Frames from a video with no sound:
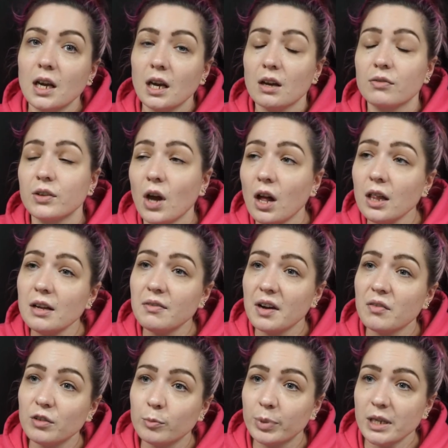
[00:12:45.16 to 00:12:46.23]
if y'all have
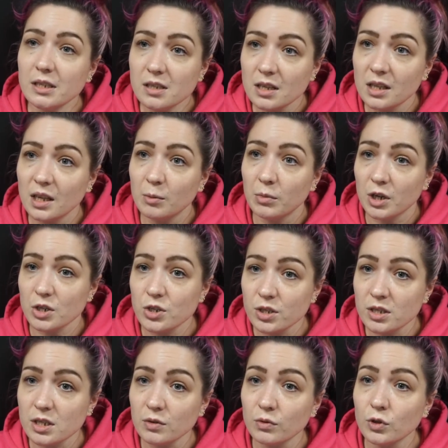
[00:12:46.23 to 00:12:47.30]
ever been to the
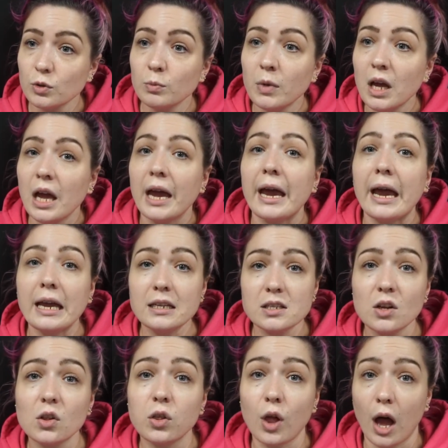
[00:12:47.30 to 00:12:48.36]
emergency room, it's
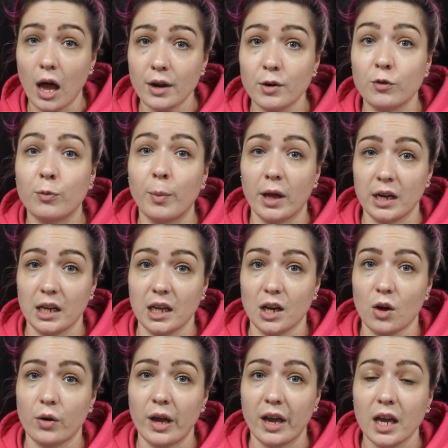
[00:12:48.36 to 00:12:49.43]
a lot of money,
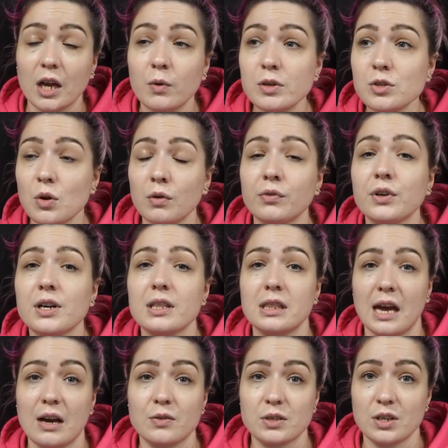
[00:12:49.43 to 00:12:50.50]
okay? It was over
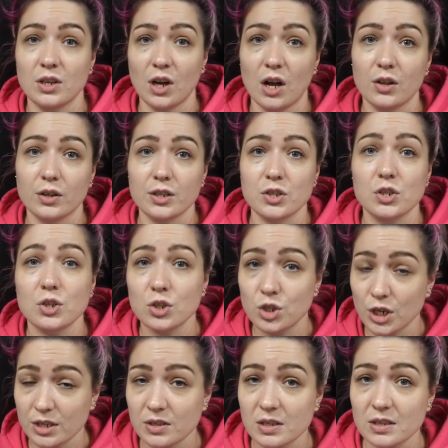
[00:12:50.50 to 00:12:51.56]
$1,000
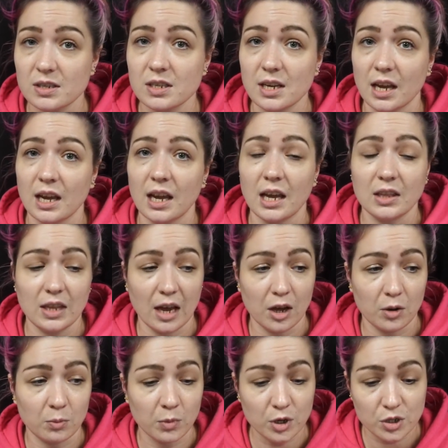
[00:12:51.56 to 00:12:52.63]
just to sit in
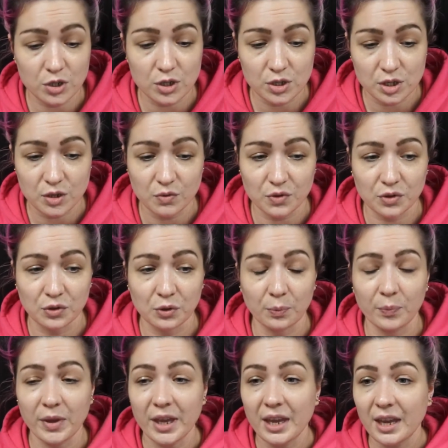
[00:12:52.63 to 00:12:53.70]
that emergency
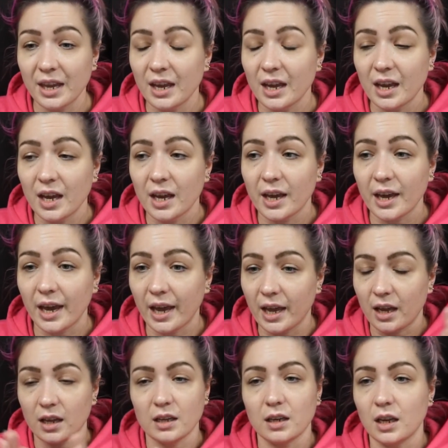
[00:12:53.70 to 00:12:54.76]
room.
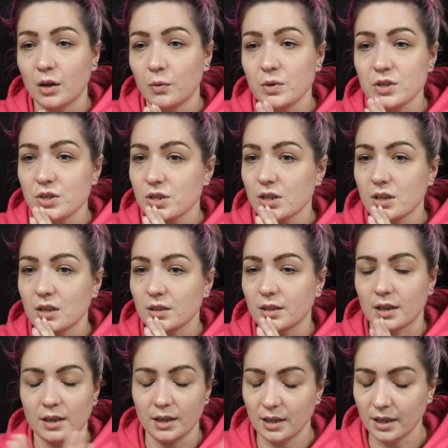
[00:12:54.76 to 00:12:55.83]
It was just,
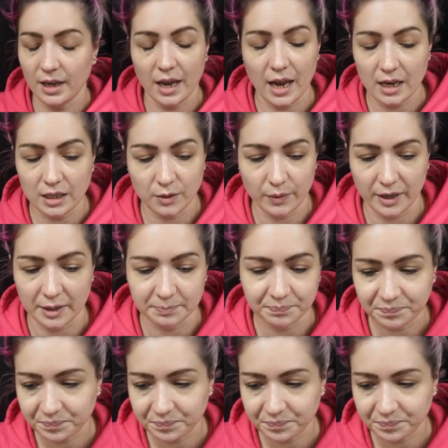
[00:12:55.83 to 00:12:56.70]
anyway.